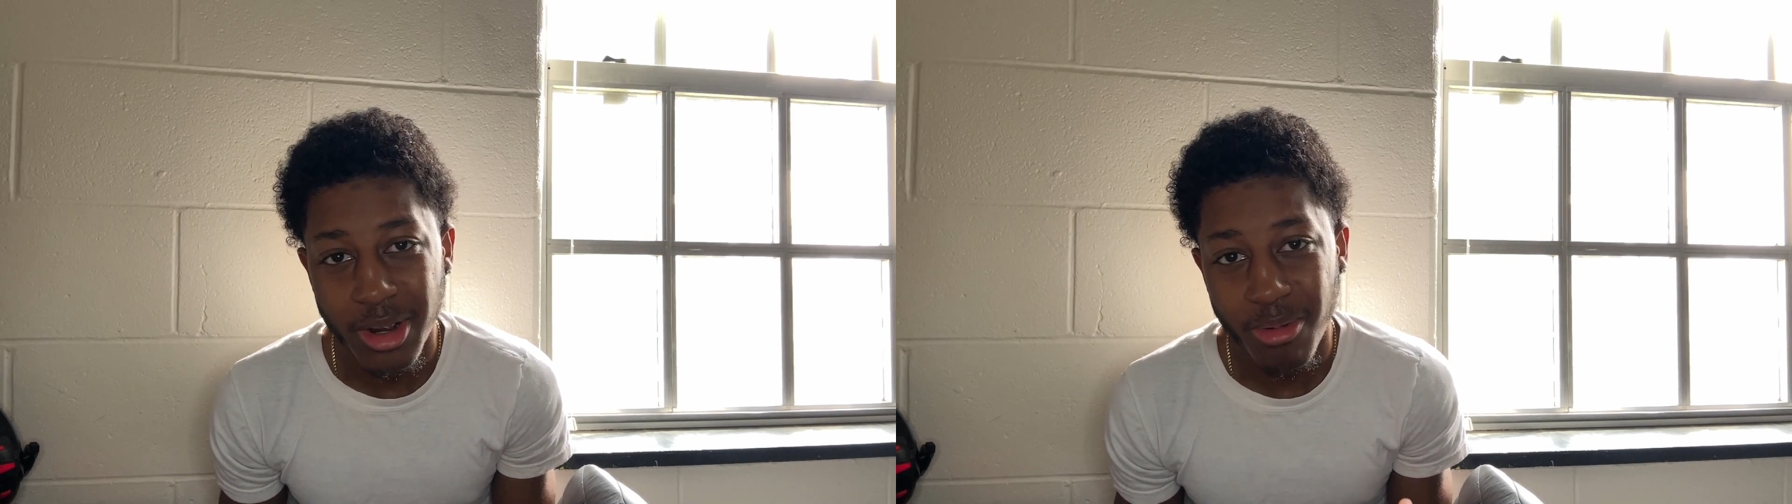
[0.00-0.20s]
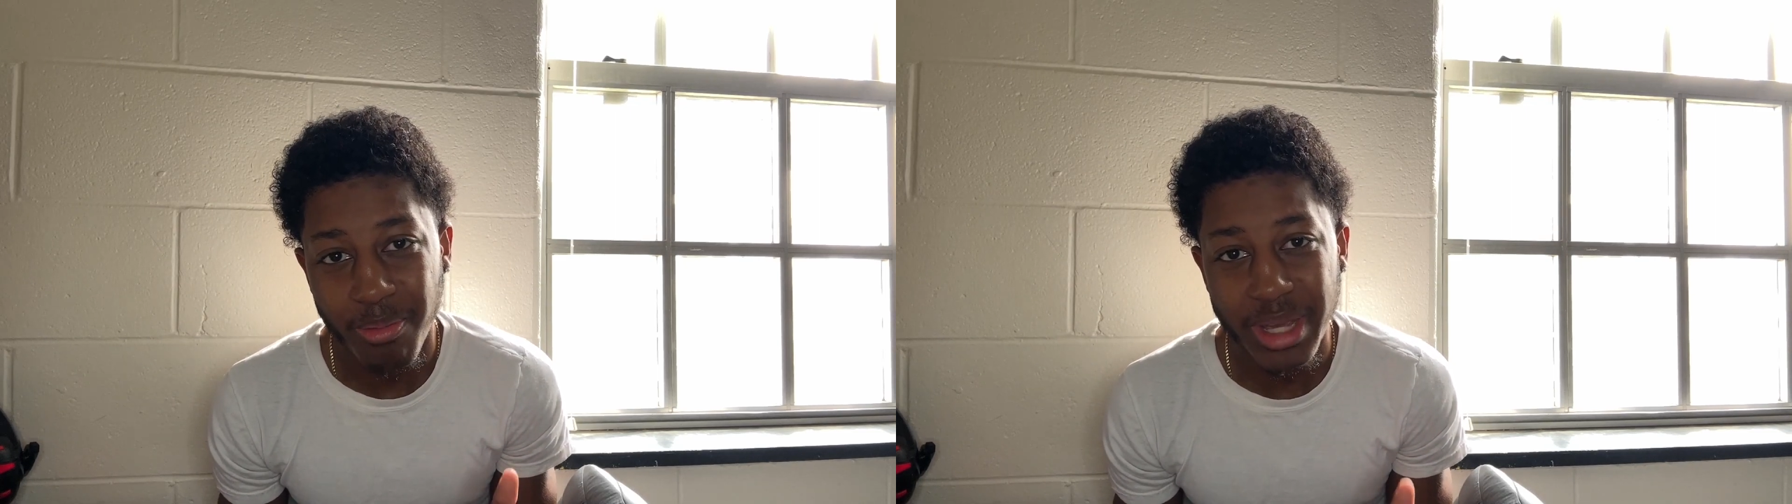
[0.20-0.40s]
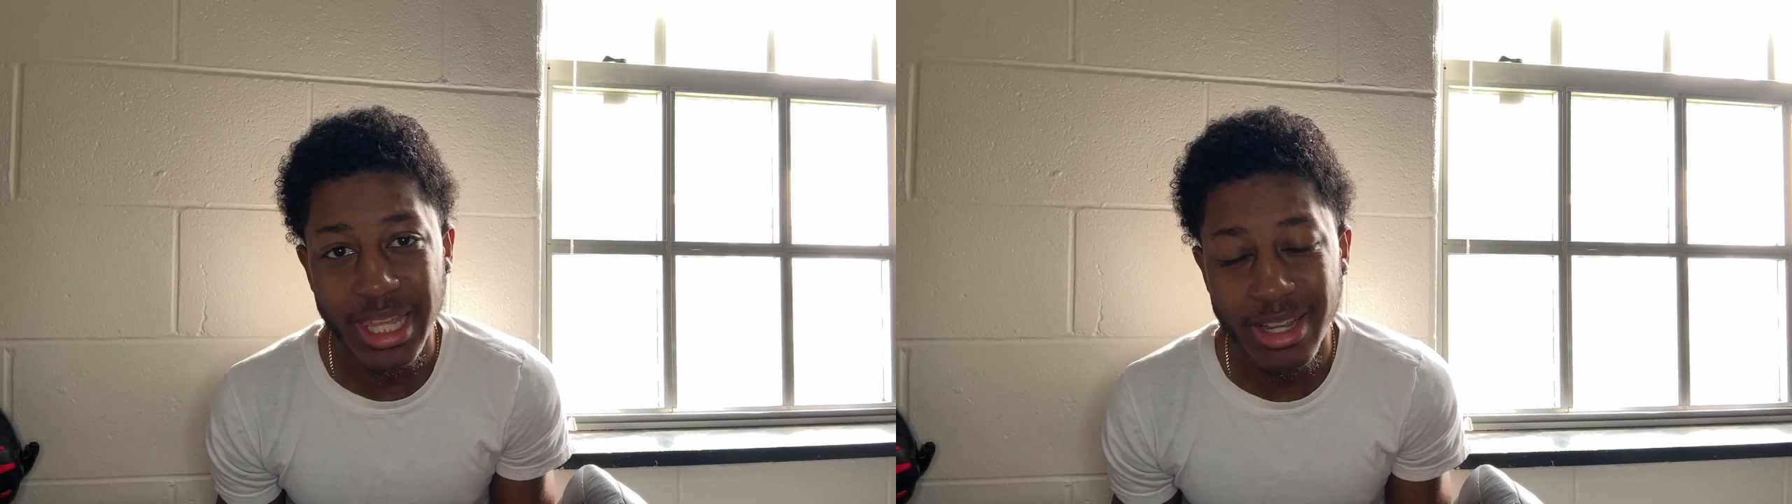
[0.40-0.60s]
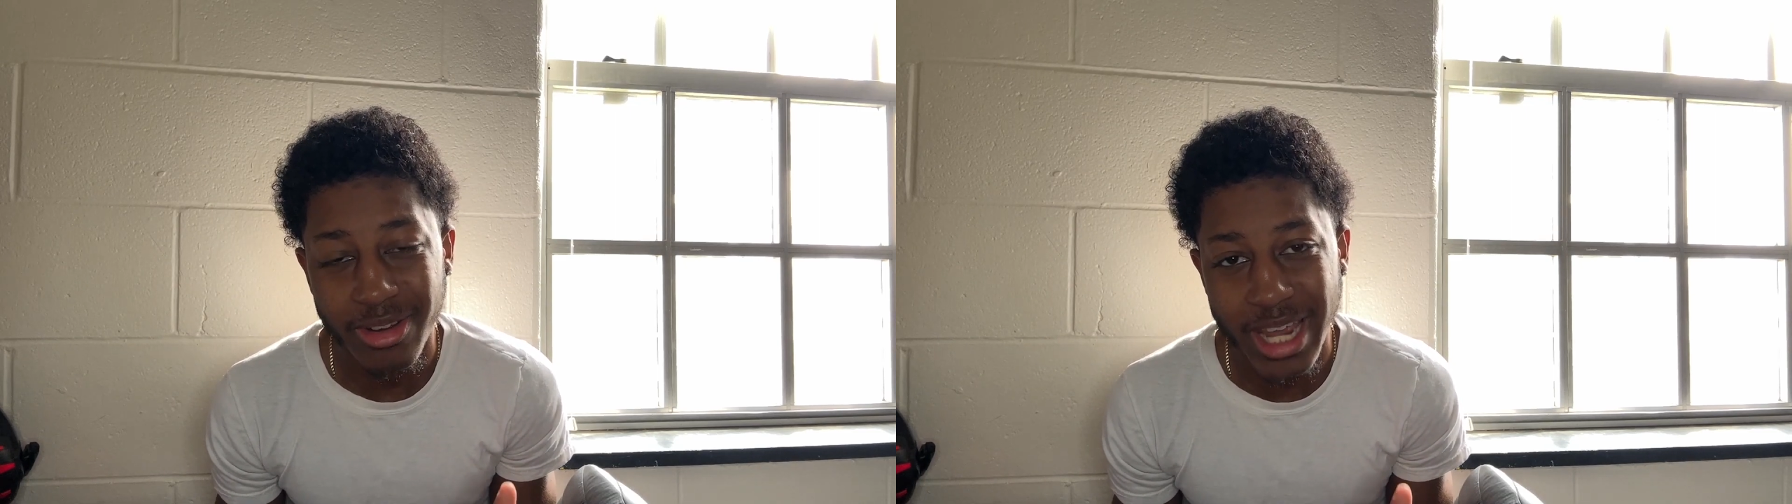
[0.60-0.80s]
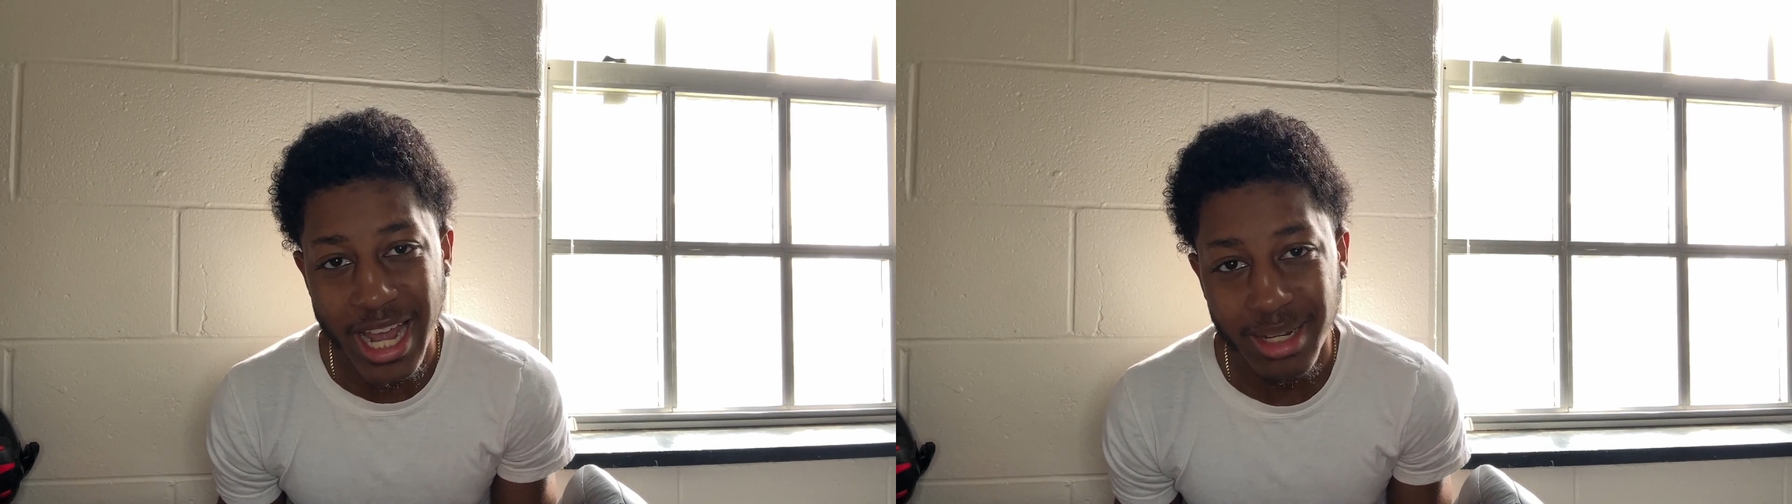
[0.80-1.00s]
will be the
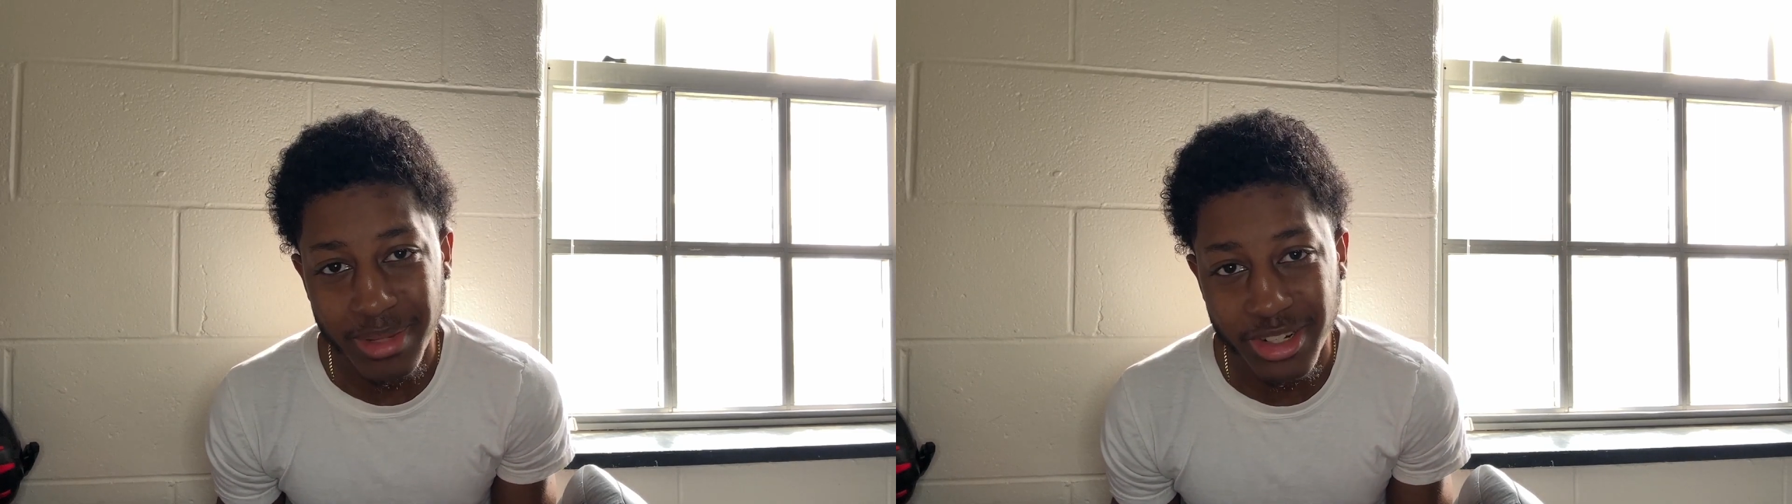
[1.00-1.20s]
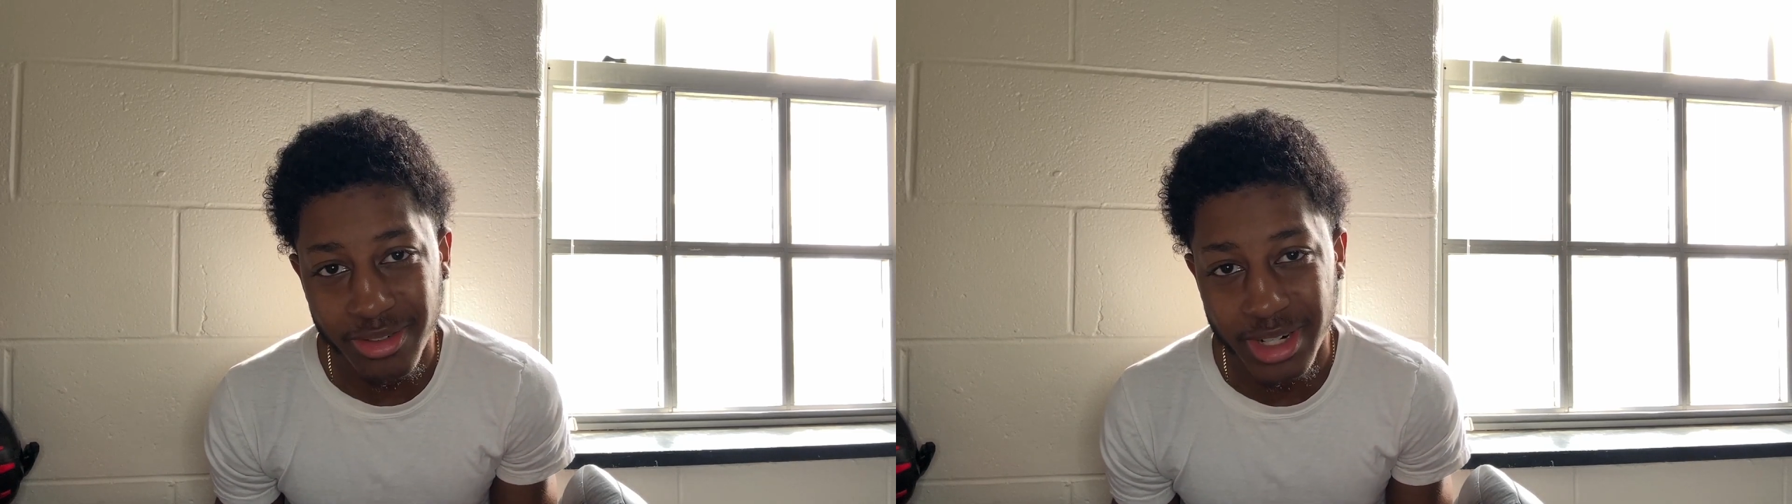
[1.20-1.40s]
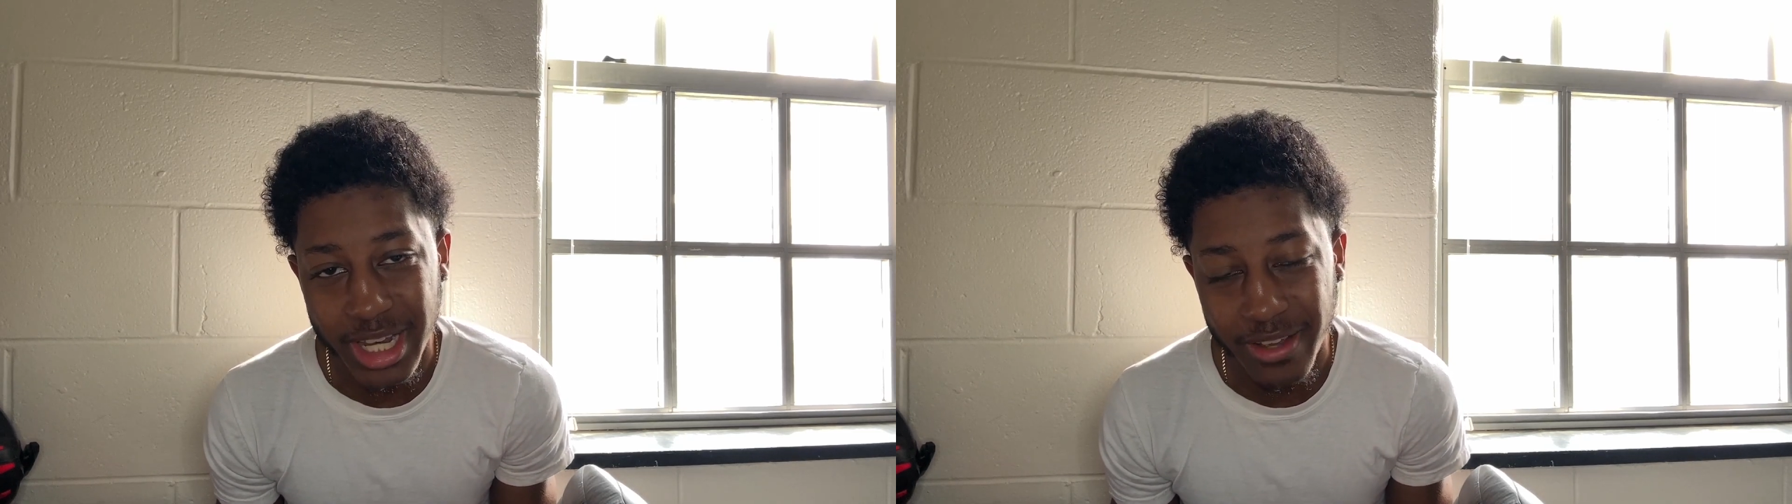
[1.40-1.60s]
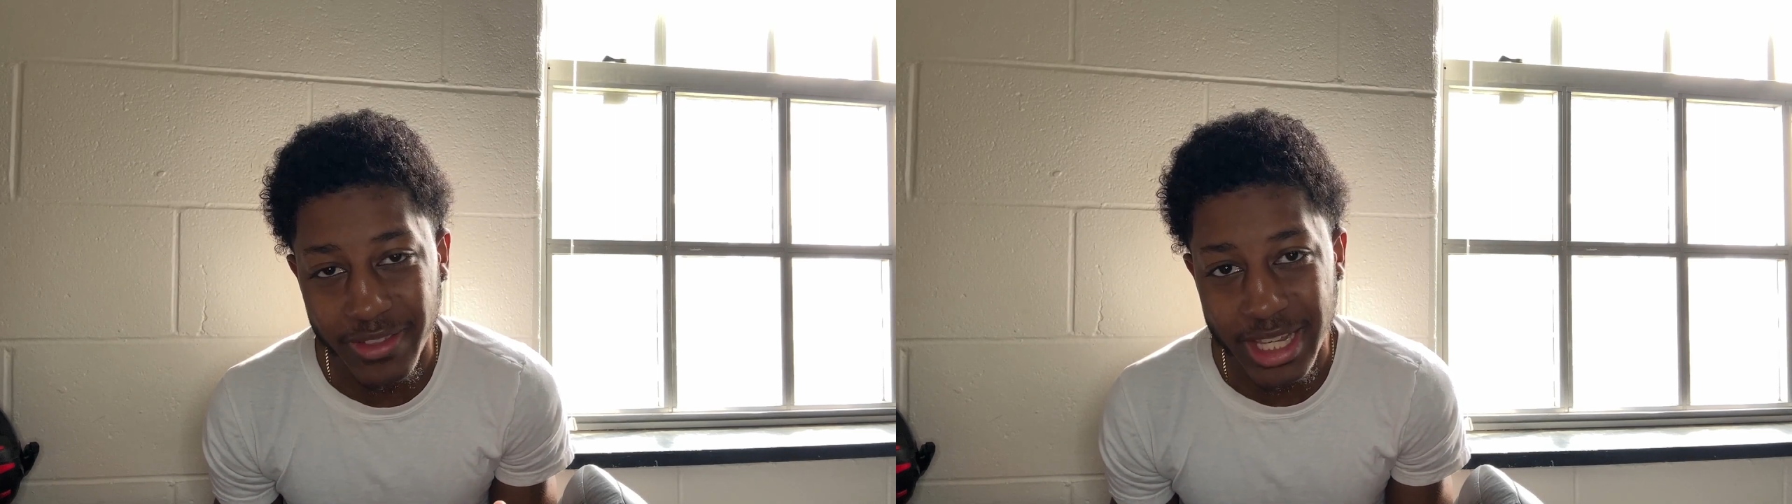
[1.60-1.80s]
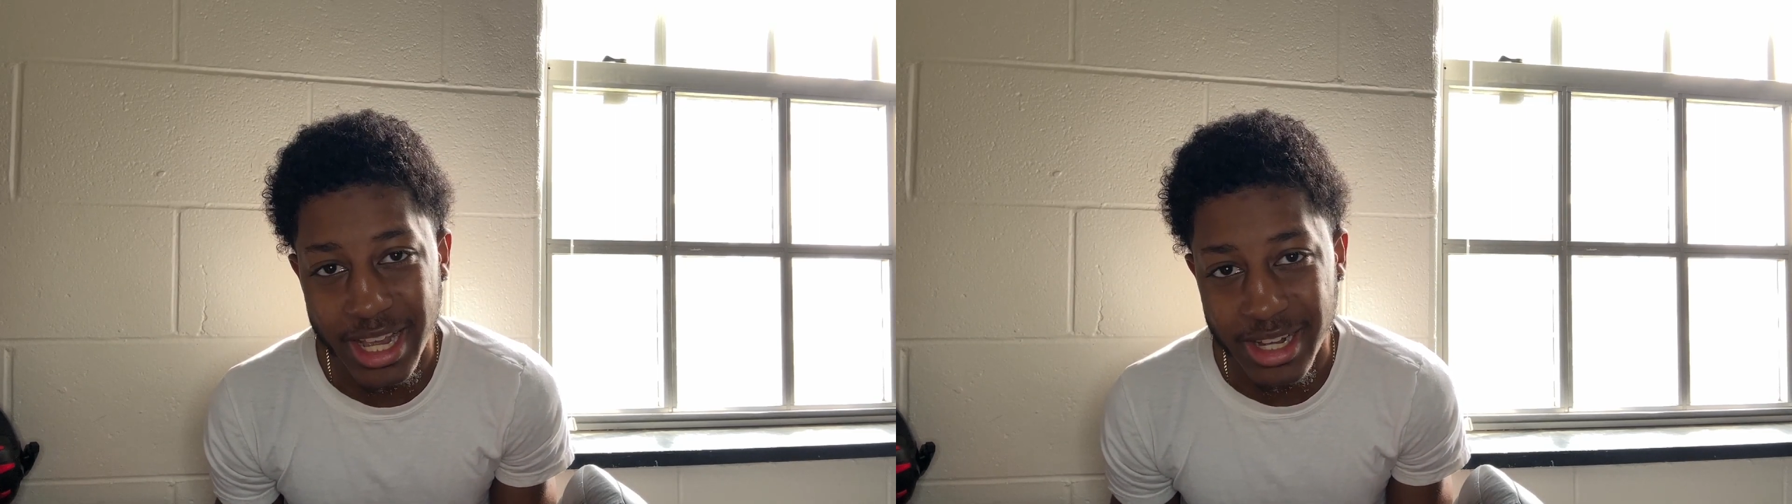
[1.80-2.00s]
unanimous rookie of
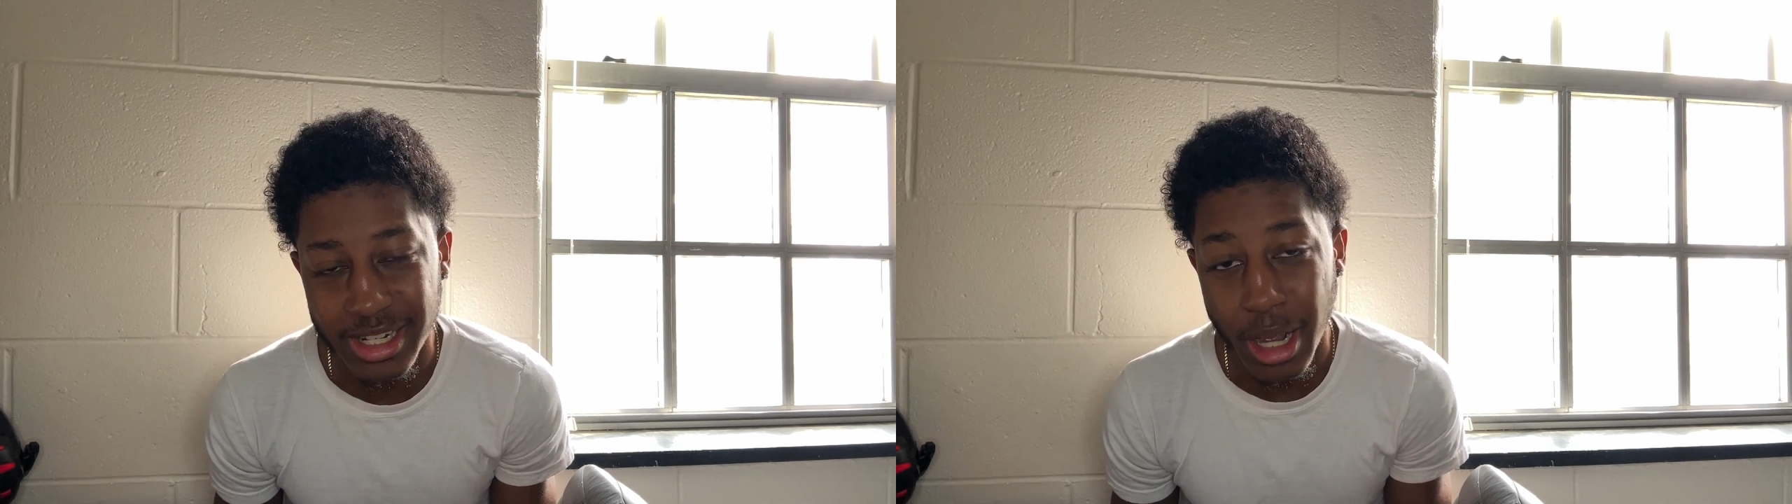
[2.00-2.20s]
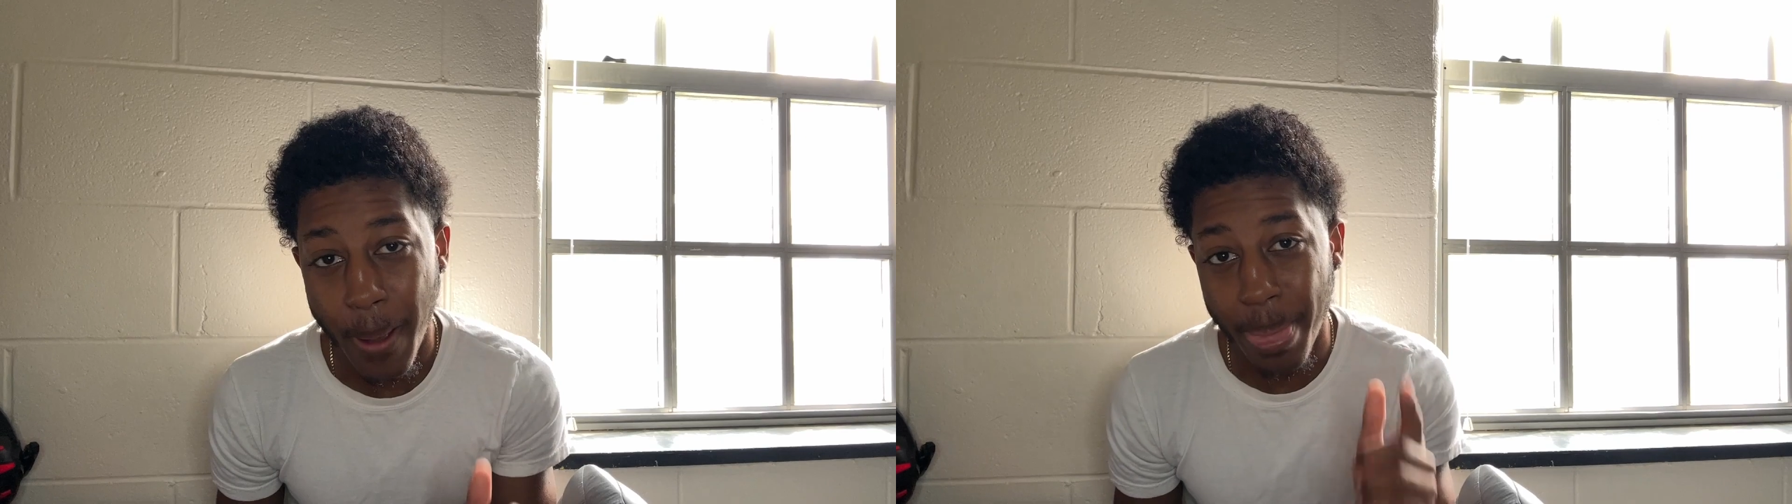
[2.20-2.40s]
the year,